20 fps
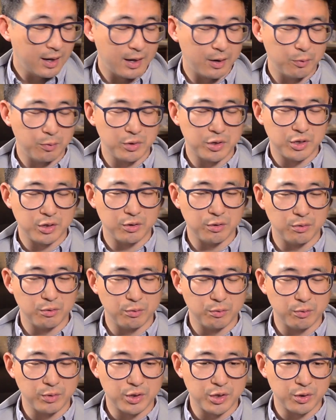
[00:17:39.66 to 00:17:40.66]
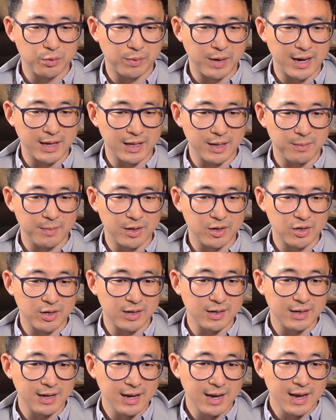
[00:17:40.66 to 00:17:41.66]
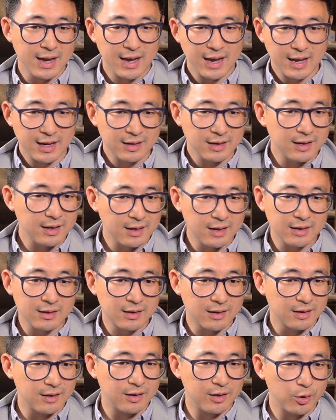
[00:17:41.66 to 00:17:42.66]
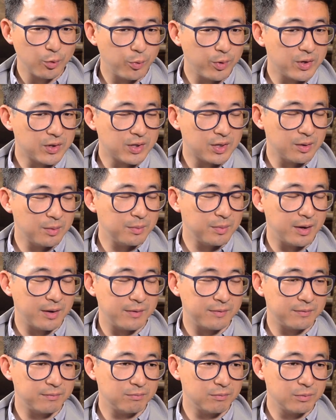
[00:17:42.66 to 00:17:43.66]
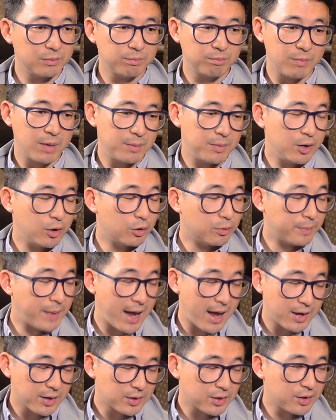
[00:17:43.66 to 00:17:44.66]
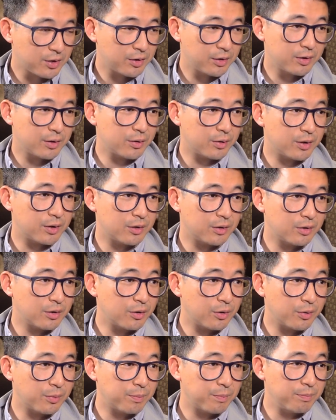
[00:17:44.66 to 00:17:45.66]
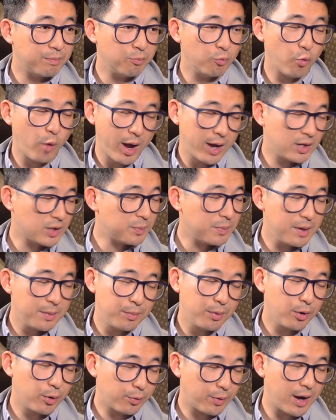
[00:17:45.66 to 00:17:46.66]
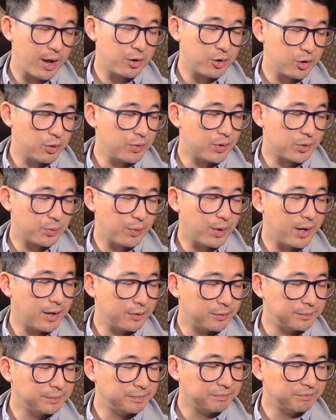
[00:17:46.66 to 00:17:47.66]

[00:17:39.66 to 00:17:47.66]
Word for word: which you rightly mentioned, and getting the wisdom of maybe your pastor or wise people around you as well.